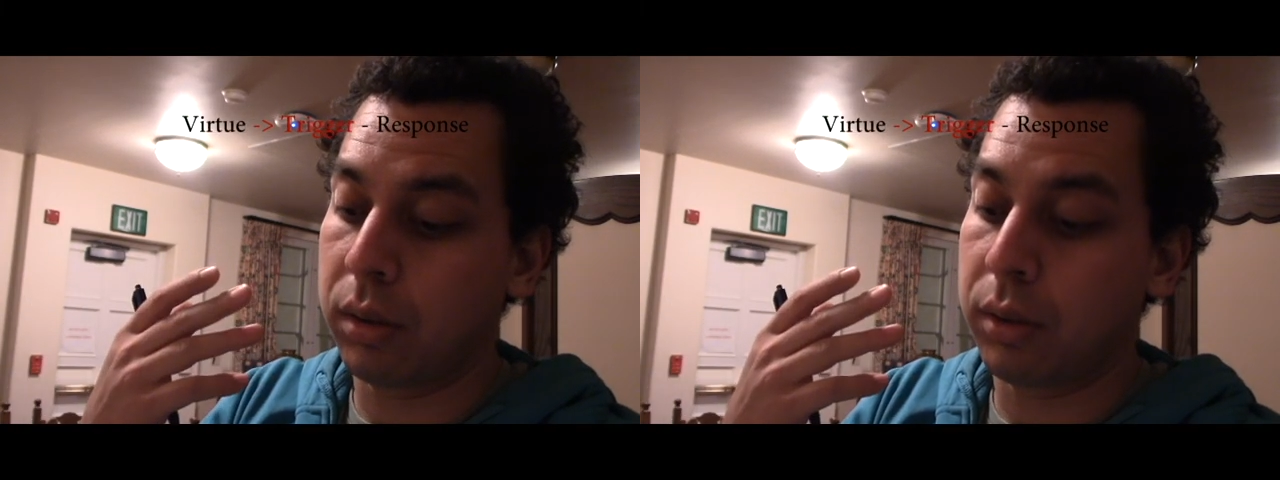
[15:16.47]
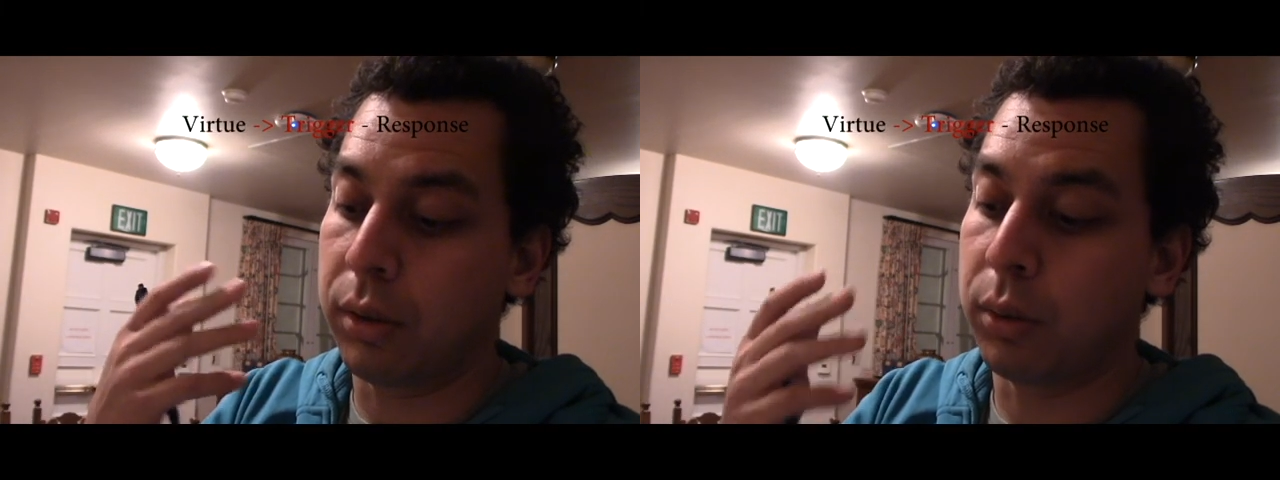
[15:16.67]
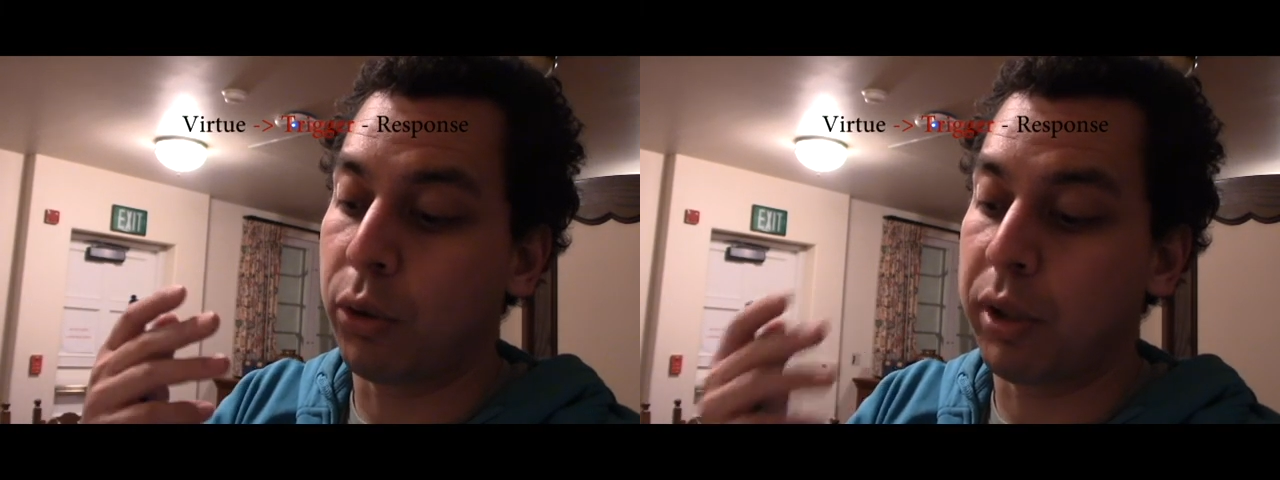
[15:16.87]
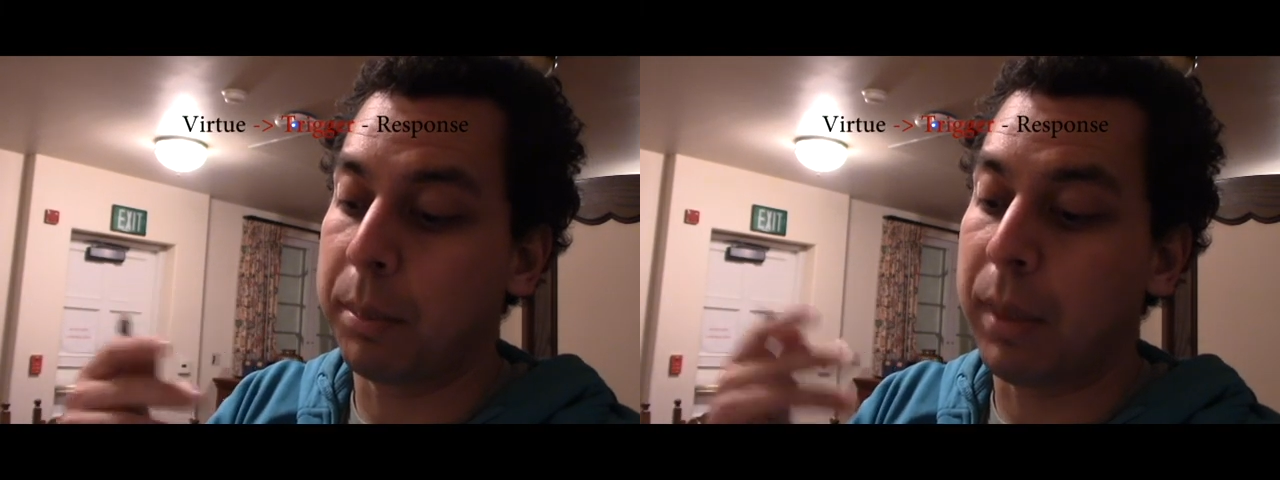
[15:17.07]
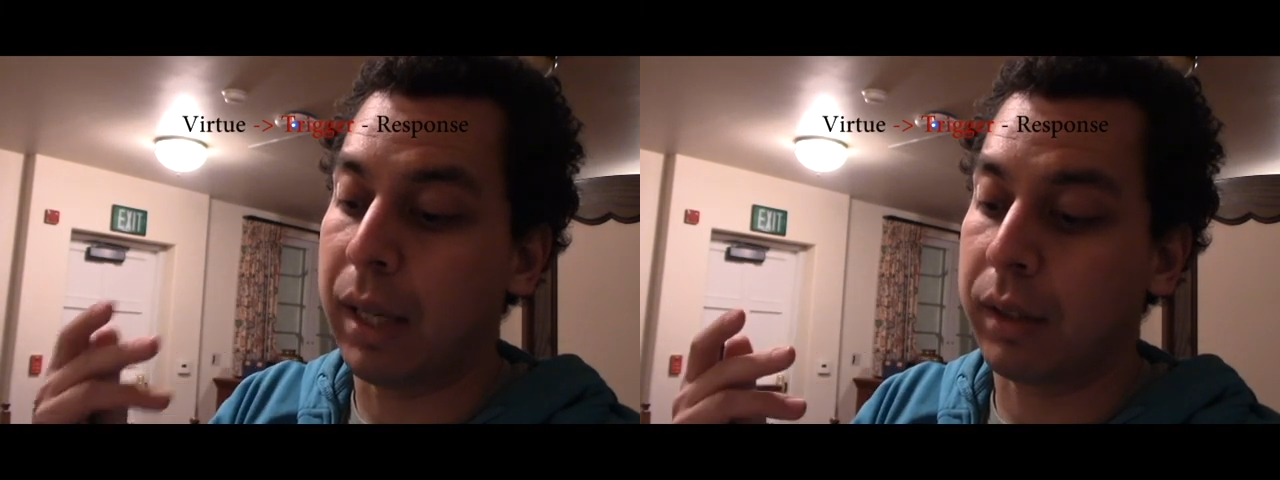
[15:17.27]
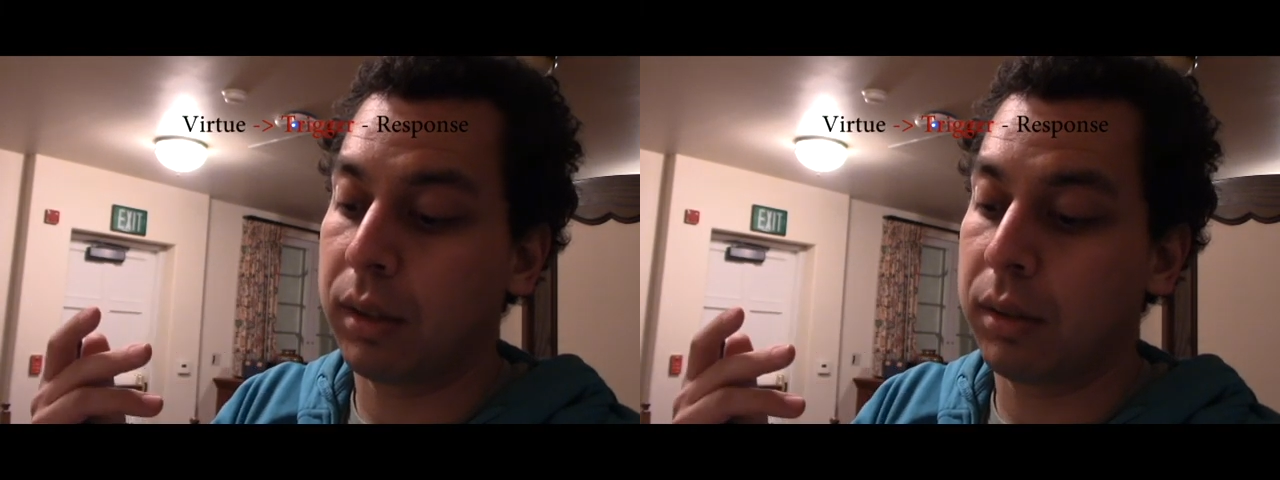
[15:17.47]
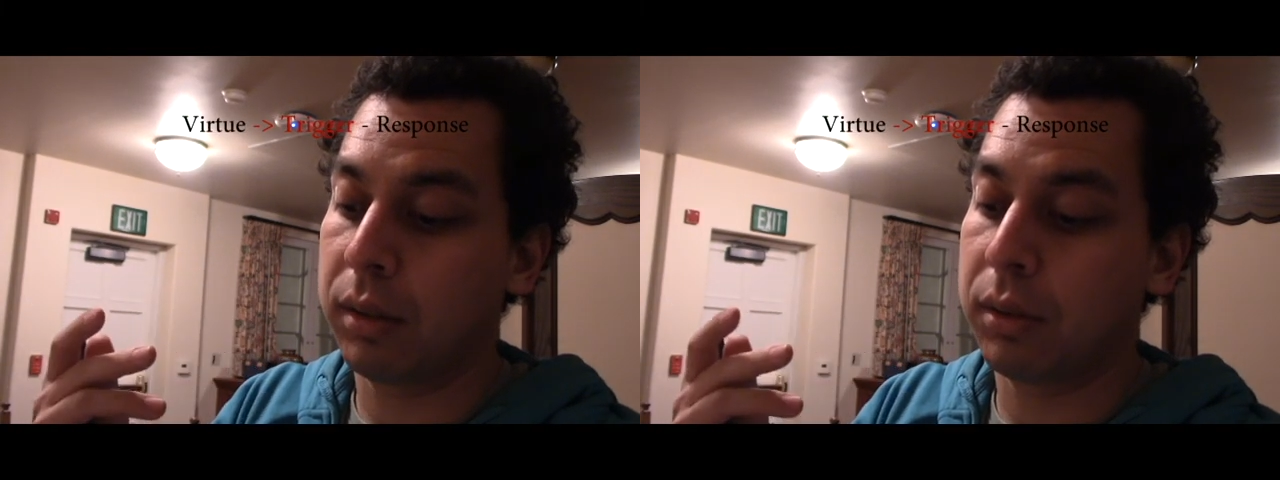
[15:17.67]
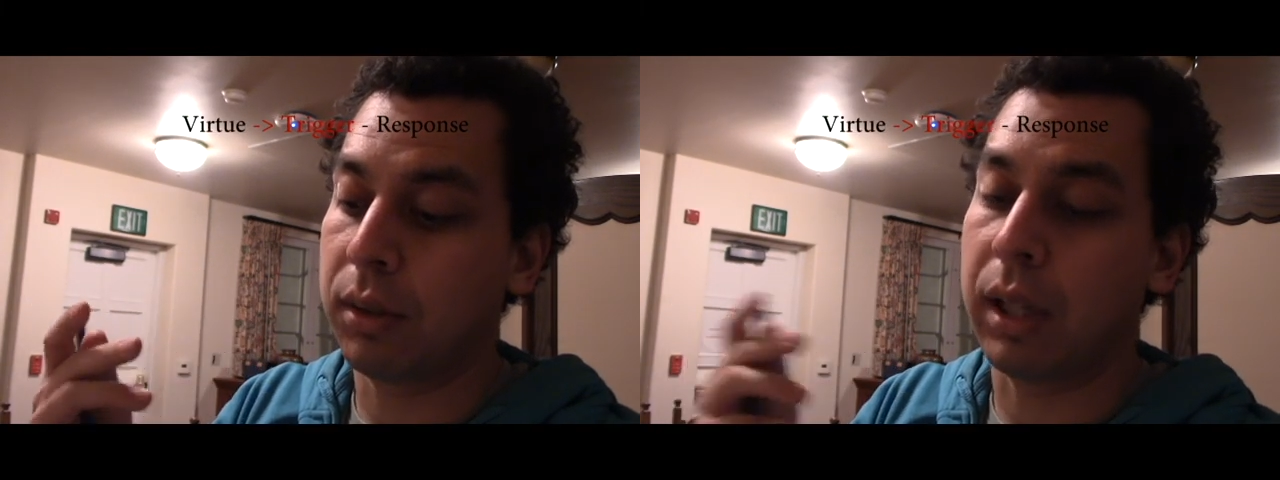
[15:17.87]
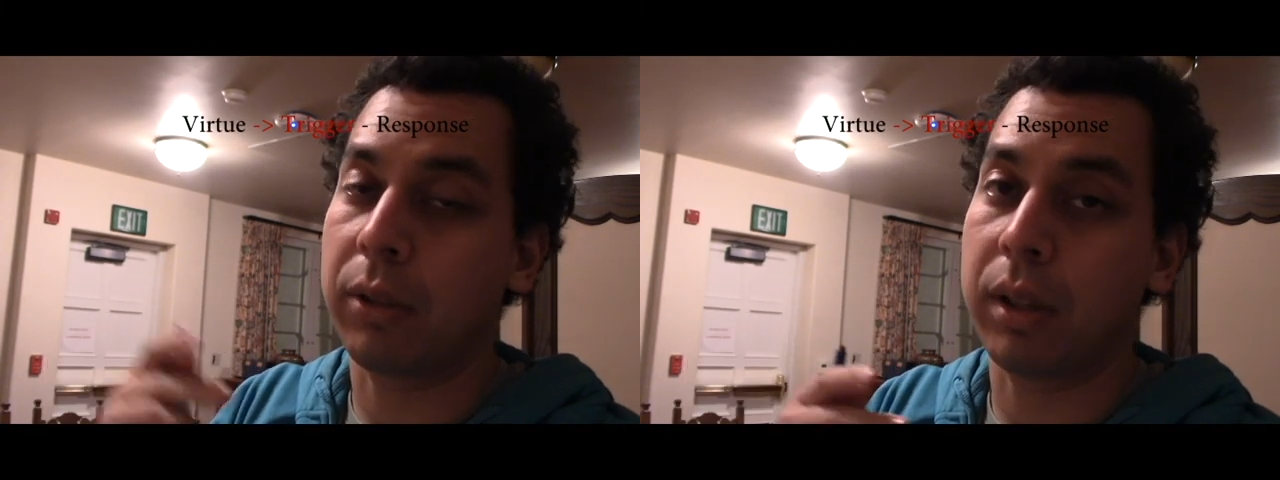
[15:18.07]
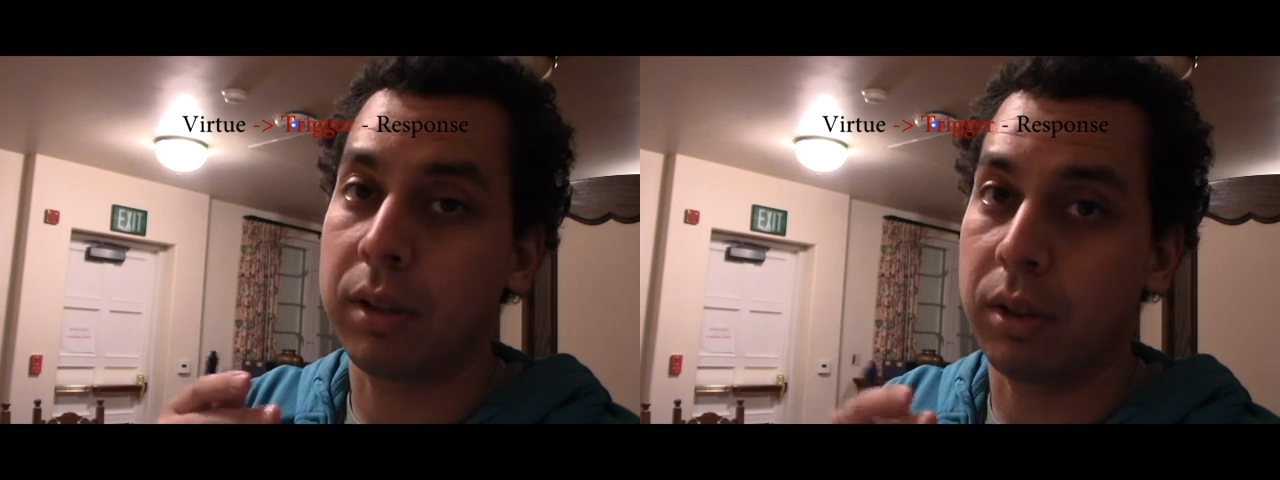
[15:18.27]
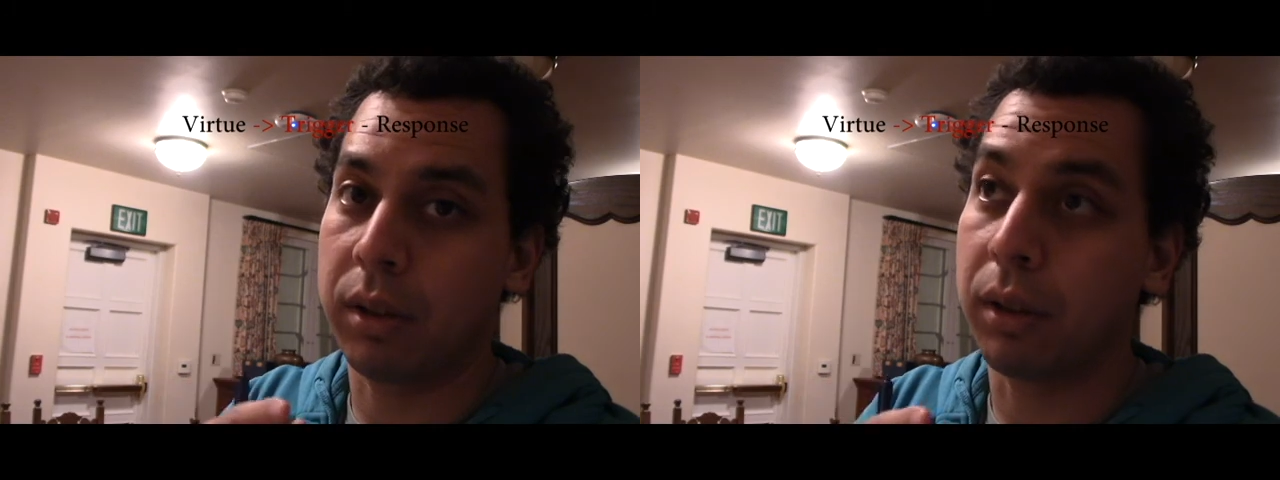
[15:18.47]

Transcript: you going back to that criteria